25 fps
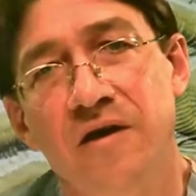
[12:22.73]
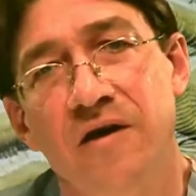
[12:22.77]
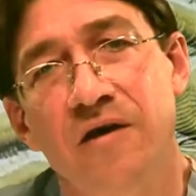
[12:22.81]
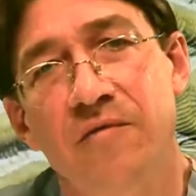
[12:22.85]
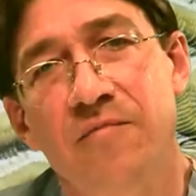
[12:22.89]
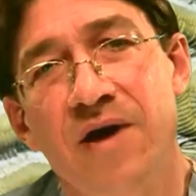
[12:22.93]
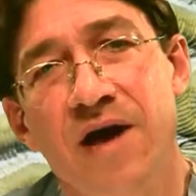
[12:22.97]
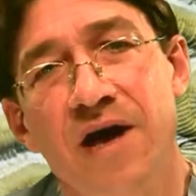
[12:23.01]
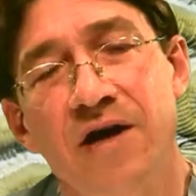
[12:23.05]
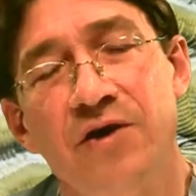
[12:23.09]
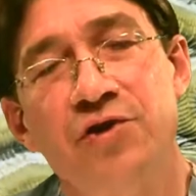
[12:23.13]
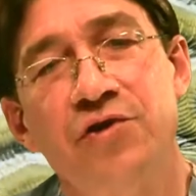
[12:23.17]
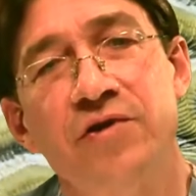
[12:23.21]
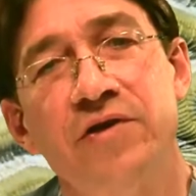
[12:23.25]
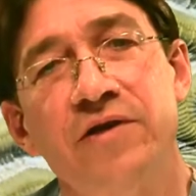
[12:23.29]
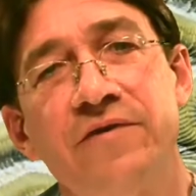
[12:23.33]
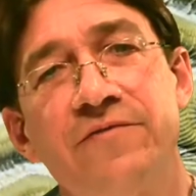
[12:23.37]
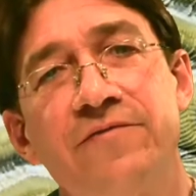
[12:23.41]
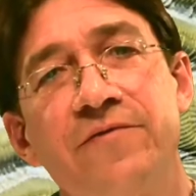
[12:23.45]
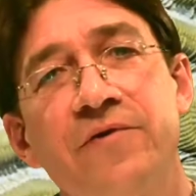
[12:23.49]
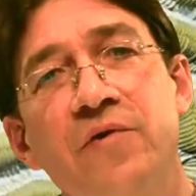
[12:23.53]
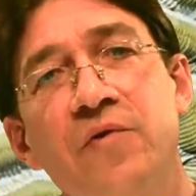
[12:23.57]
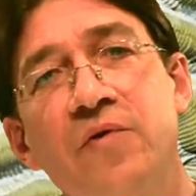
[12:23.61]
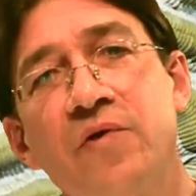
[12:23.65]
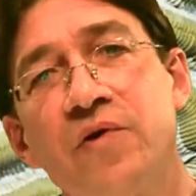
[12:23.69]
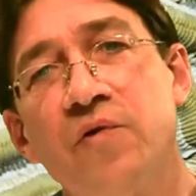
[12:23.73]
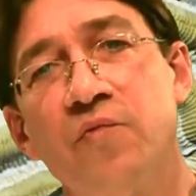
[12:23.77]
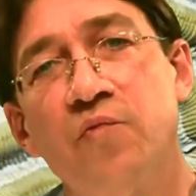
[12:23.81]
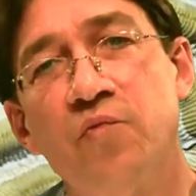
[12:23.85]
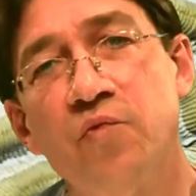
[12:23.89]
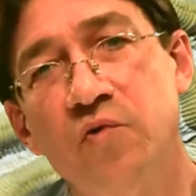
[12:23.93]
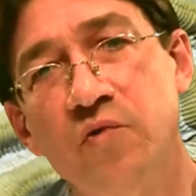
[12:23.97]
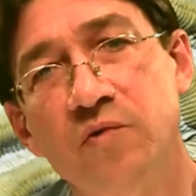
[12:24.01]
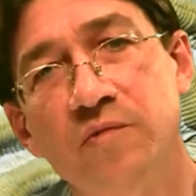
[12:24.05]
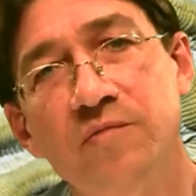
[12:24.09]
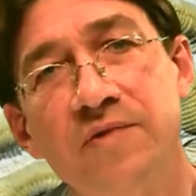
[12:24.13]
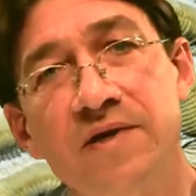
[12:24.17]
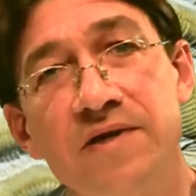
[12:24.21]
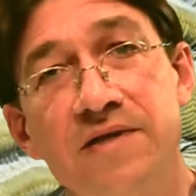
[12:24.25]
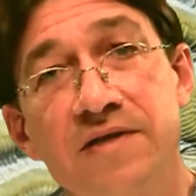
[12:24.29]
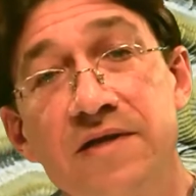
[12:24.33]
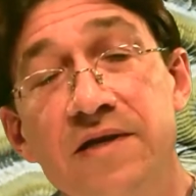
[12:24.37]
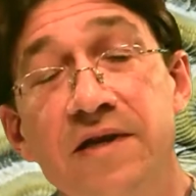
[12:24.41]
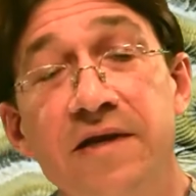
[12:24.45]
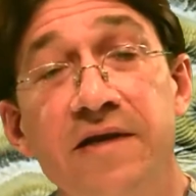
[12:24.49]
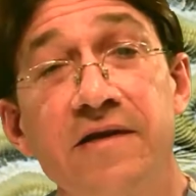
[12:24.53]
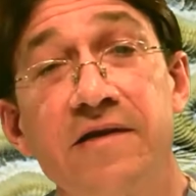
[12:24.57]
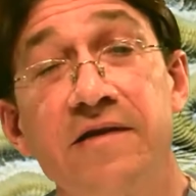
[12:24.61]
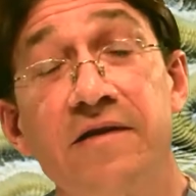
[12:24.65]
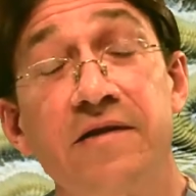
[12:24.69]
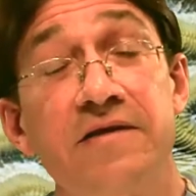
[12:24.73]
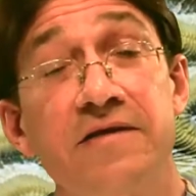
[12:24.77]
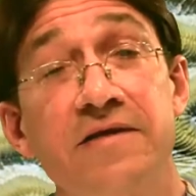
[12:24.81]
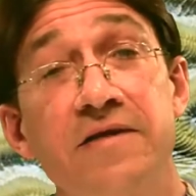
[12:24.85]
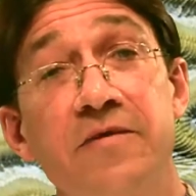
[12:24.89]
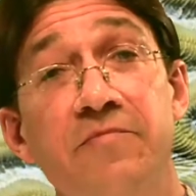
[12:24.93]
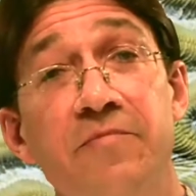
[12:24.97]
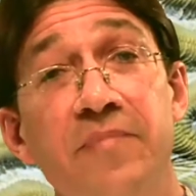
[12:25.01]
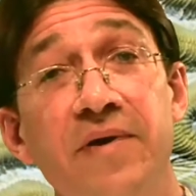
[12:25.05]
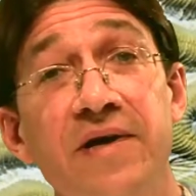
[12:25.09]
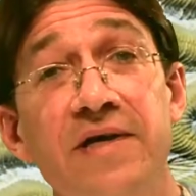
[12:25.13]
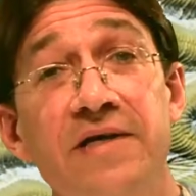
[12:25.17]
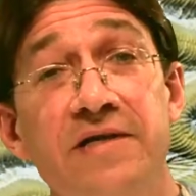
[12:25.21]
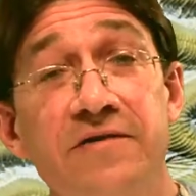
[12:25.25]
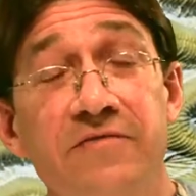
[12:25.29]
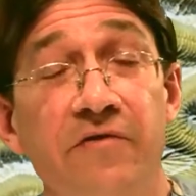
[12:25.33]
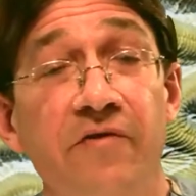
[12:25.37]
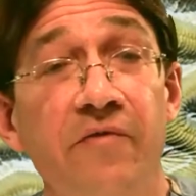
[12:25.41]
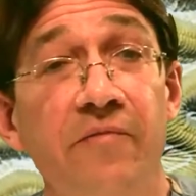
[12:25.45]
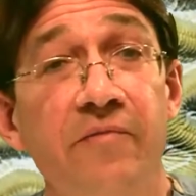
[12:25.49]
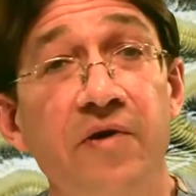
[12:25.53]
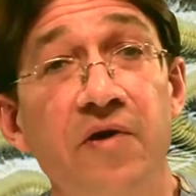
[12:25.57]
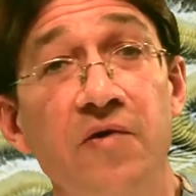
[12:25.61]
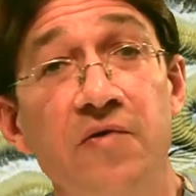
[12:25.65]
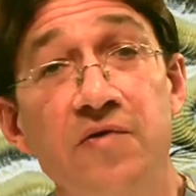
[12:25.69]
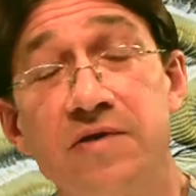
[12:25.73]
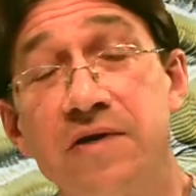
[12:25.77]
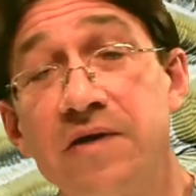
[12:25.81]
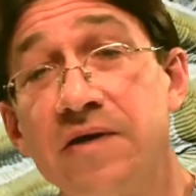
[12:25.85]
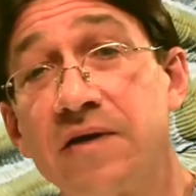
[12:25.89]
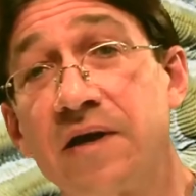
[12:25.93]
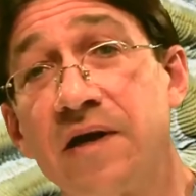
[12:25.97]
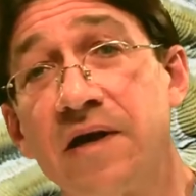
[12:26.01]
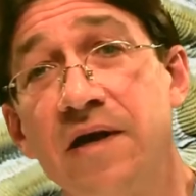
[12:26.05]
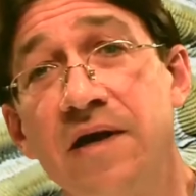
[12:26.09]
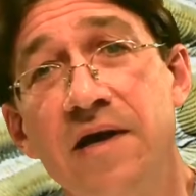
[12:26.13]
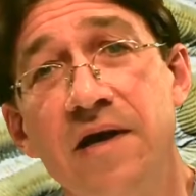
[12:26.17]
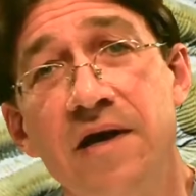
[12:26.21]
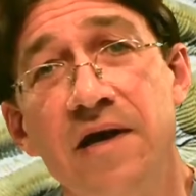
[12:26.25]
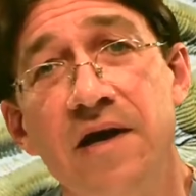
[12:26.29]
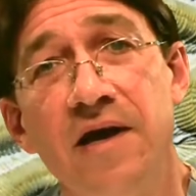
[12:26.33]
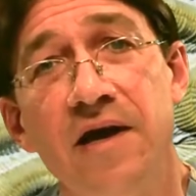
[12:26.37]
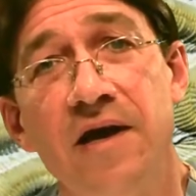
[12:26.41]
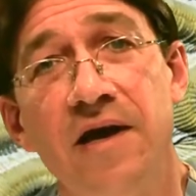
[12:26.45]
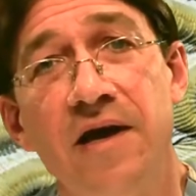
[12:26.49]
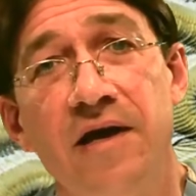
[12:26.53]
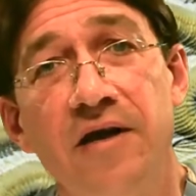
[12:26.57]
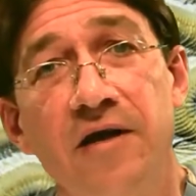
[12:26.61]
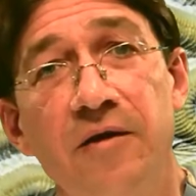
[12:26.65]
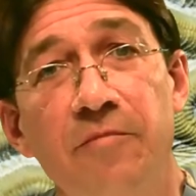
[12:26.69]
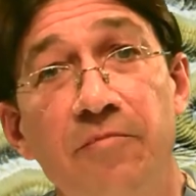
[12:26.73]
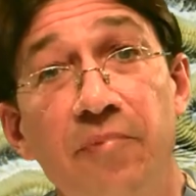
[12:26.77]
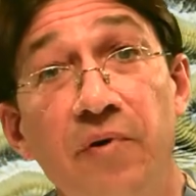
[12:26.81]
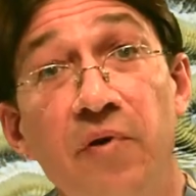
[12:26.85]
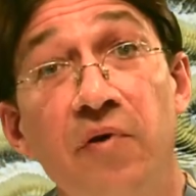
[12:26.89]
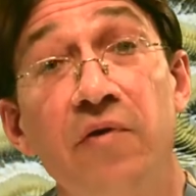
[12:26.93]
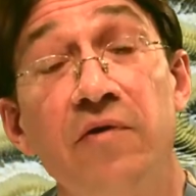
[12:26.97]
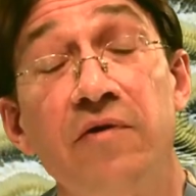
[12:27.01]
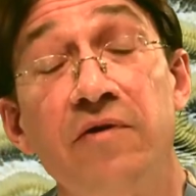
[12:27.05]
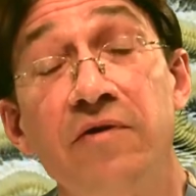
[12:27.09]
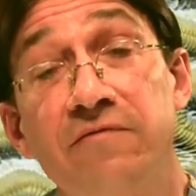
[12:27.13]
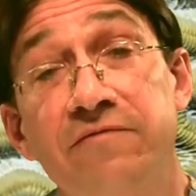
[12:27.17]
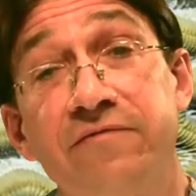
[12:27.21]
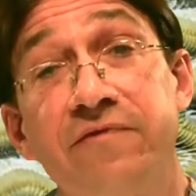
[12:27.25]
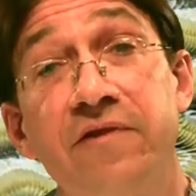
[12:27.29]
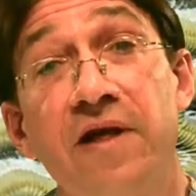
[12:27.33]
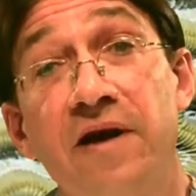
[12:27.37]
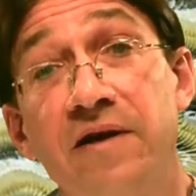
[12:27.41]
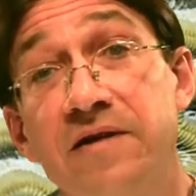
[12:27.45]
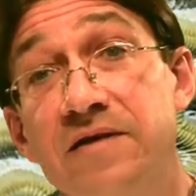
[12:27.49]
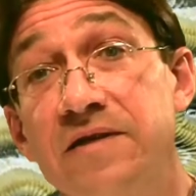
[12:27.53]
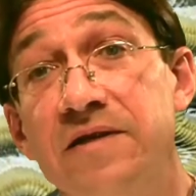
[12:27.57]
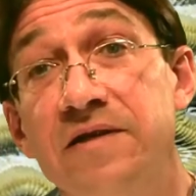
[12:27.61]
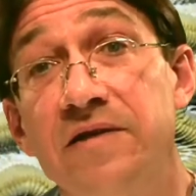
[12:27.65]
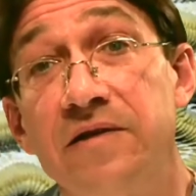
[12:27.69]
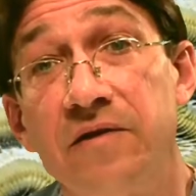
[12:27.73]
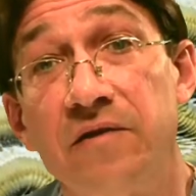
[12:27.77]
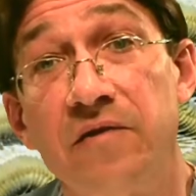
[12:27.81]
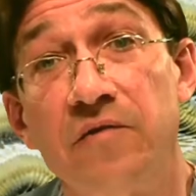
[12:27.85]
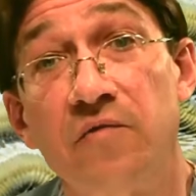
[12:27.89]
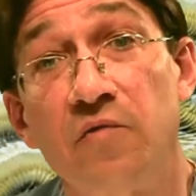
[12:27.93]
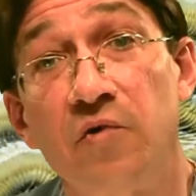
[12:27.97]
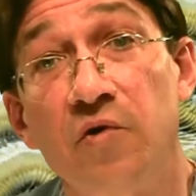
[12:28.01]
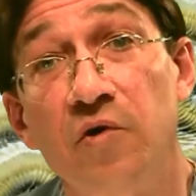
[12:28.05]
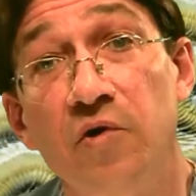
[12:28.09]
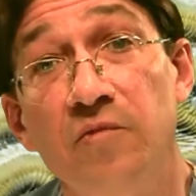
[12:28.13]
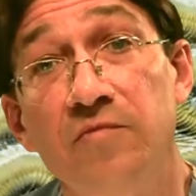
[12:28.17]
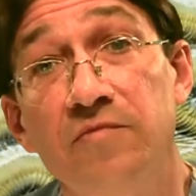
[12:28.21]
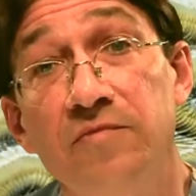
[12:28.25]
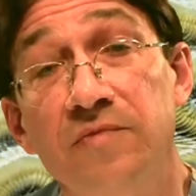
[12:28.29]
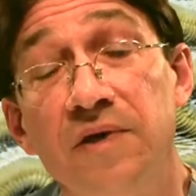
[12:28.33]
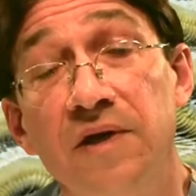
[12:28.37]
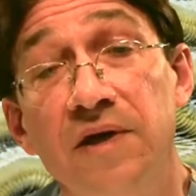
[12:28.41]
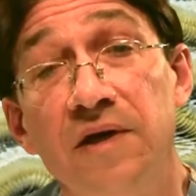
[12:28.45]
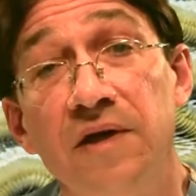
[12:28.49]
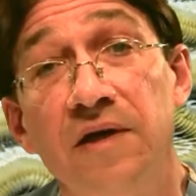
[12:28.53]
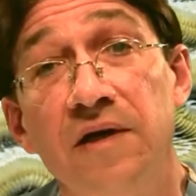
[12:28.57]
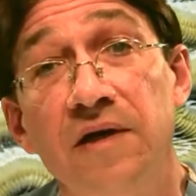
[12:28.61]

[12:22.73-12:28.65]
Imagine if you're in a room listening to some peaceful music and a bird flies into the room.